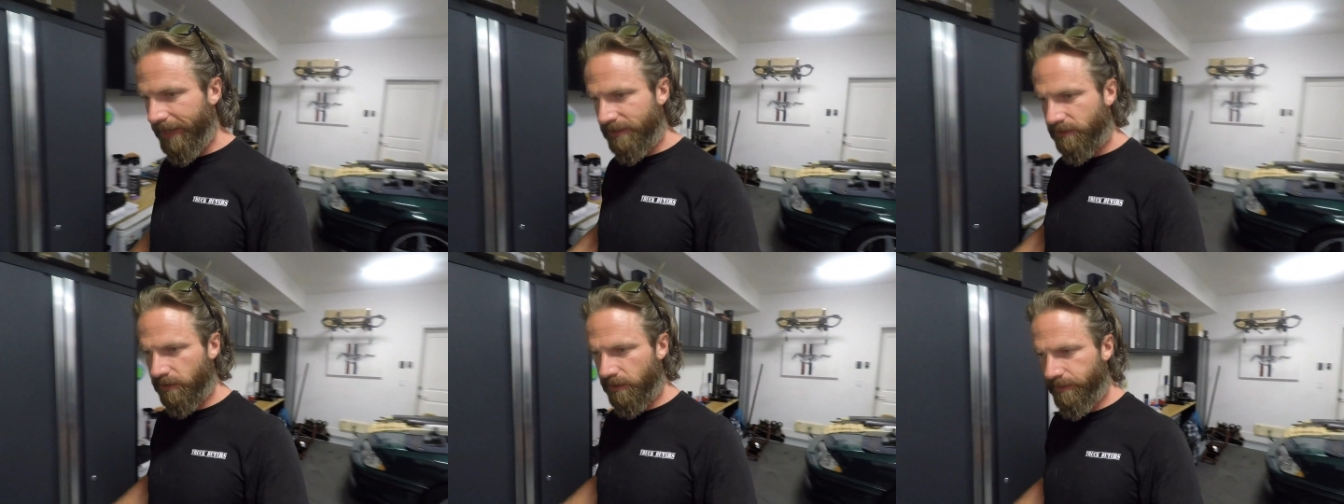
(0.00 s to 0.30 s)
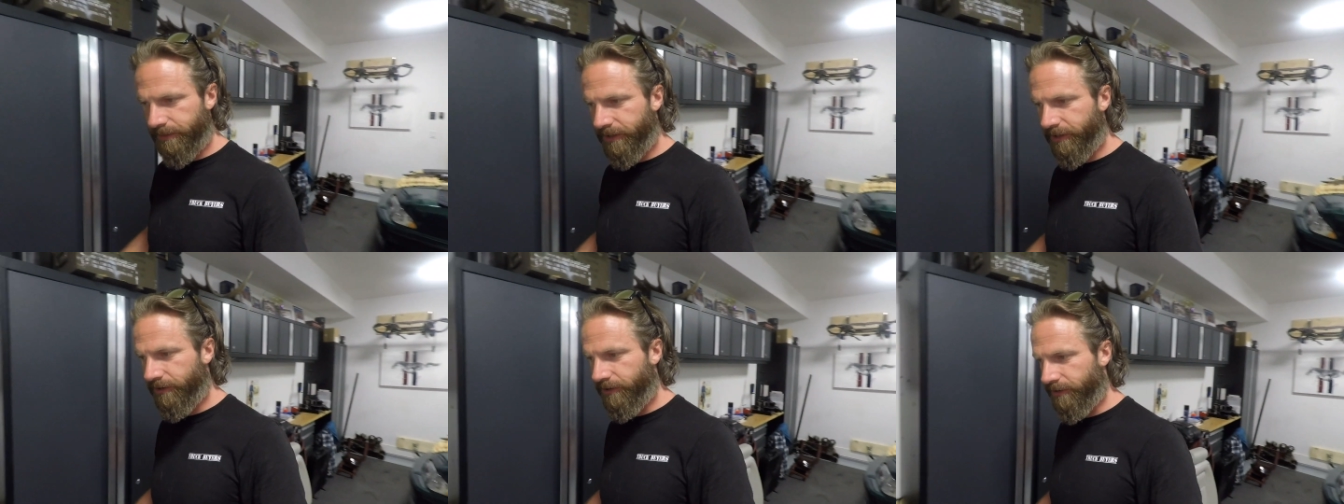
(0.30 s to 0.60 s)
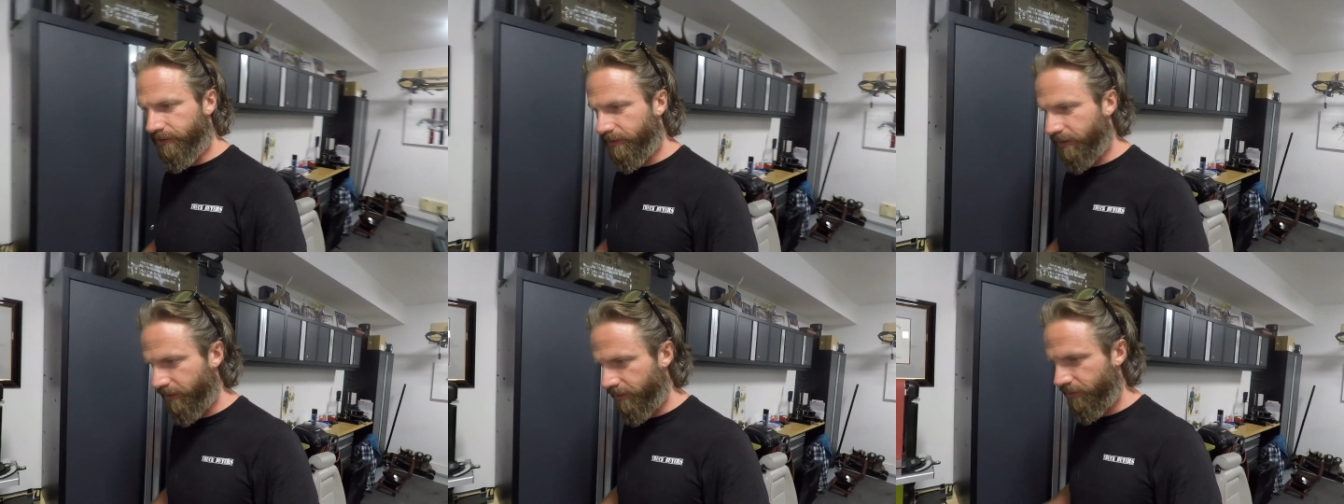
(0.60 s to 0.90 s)
what I'm going
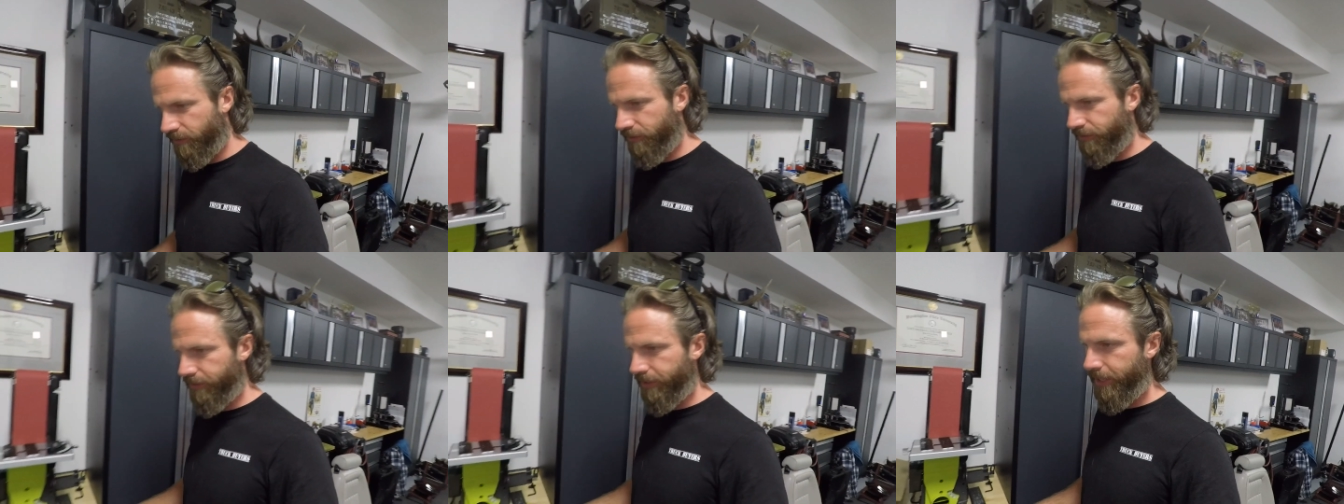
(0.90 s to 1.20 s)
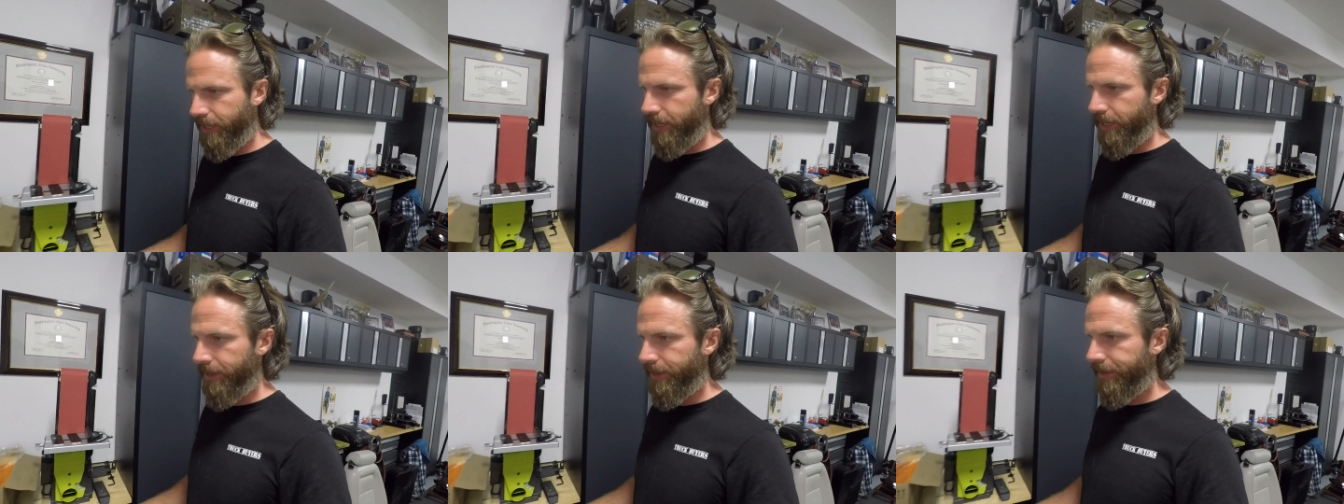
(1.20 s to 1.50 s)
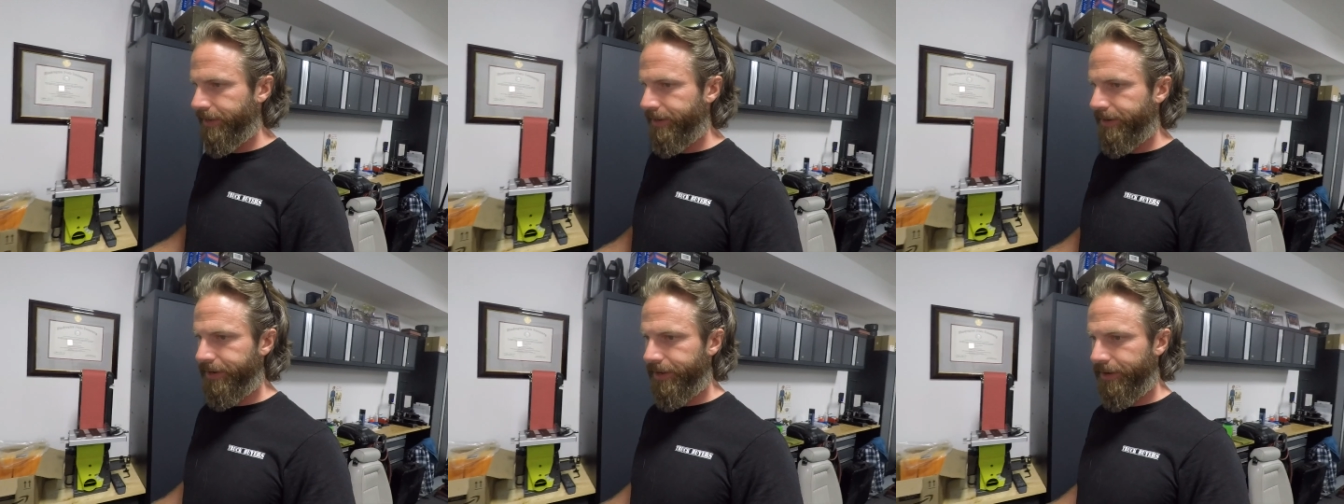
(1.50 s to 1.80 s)
to do today.
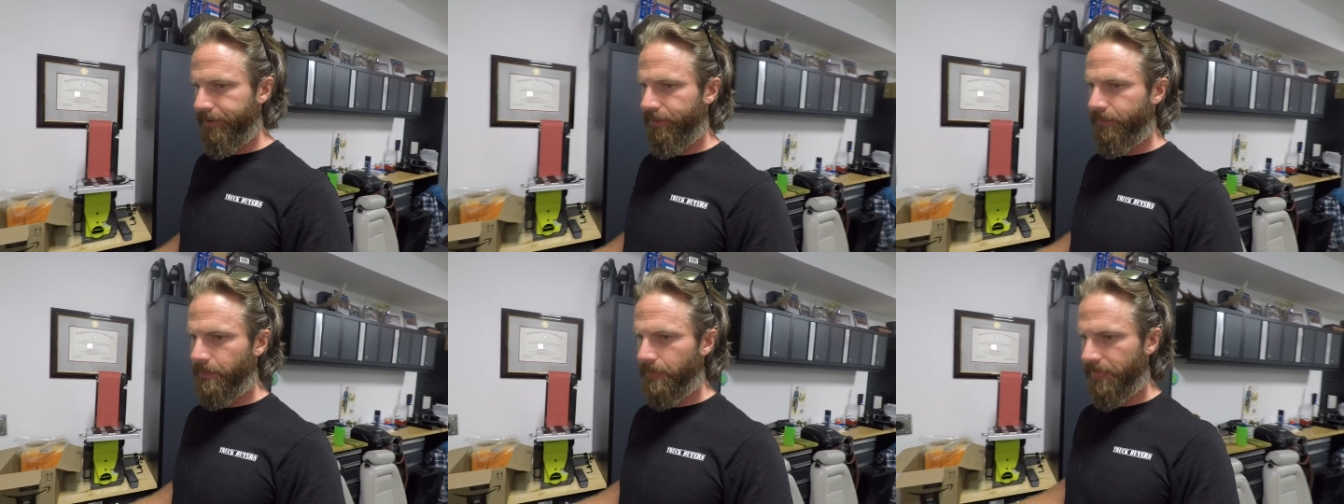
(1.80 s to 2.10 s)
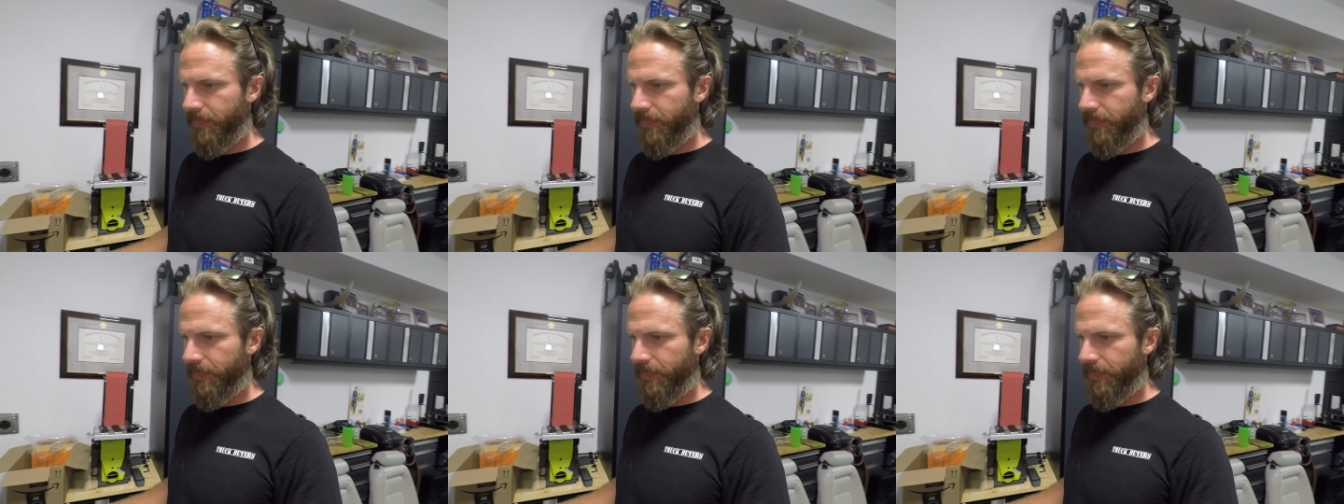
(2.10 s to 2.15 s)
Now,